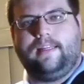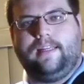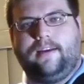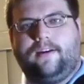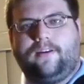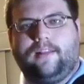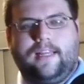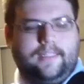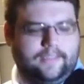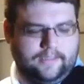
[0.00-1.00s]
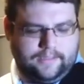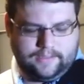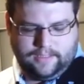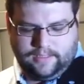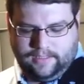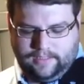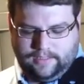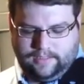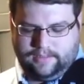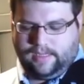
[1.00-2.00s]
The other lens
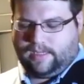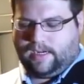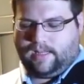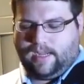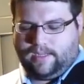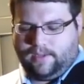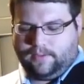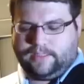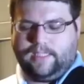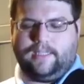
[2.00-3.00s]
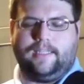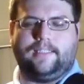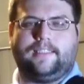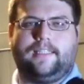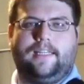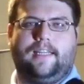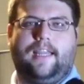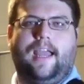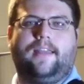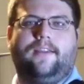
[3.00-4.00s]
that I like using is the
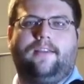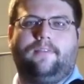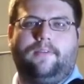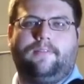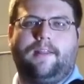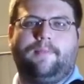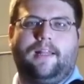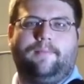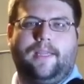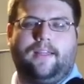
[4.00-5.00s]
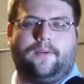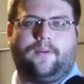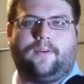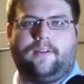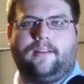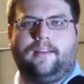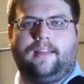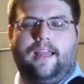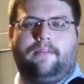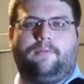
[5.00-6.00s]
Canon 50mm
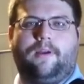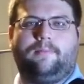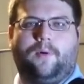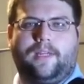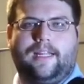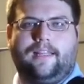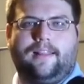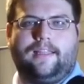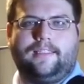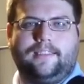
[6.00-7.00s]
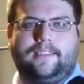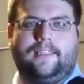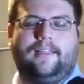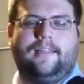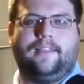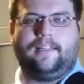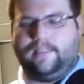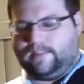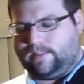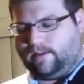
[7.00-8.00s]
f1.8 lens.
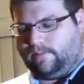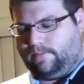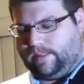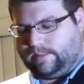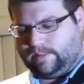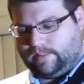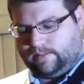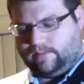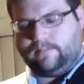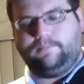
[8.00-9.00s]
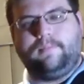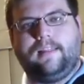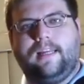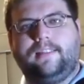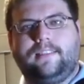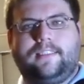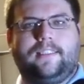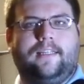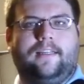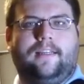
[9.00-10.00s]
It's a fixed
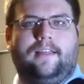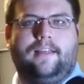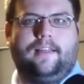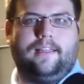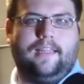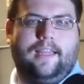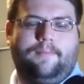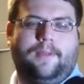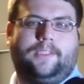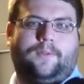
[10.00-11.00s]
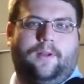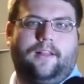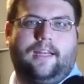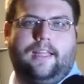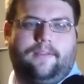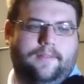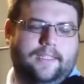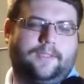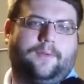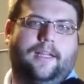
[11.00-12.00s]
lens. The image quality of
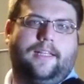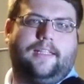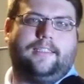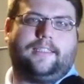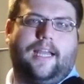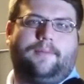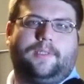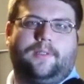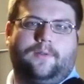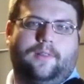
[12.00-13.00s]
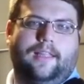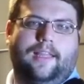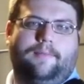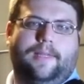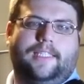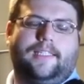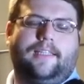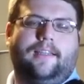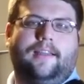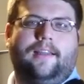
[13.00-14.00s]
this one is absolutely
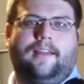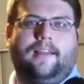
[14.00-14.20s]
amazing,